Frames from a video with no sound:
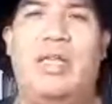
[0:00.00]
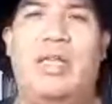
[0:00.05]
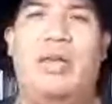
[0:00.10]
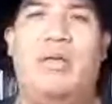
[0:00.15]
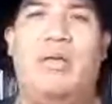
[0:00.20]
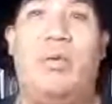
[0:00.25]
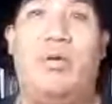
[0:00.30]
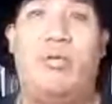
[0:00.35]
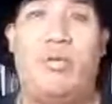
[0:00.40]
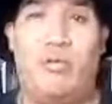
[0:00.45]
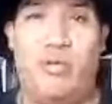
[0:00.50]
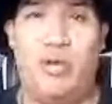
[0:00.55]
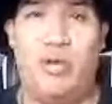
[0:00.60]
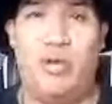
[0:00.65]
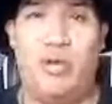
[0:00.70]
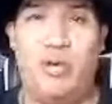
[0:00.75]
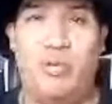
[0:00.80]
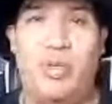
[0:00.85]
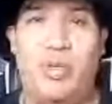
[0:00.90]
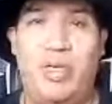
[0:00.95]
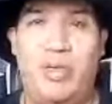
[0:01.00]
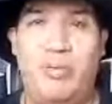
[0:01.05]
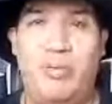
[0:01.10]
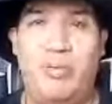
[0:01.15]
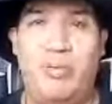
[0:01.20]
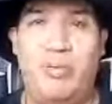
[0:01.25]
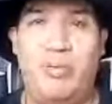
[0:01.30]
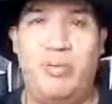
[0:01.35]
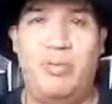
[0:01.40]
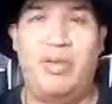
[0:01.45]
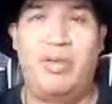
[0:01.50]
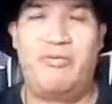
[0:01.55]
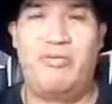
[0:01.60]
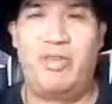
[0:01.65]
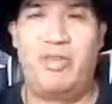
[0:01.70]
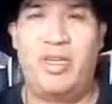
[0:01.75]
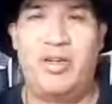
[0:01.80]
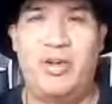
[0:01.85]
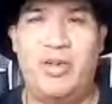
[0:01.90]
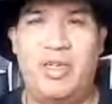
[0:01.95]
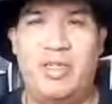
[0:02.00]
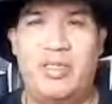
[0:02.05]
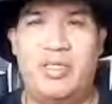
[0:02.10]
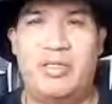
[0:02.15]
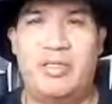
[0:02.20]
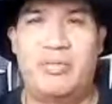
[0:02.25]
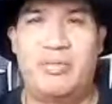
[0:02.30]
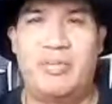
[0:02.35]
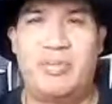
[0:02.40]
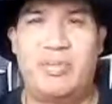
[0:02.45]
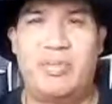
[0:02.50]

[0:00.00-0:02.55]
But we will be in Bigfoot areas.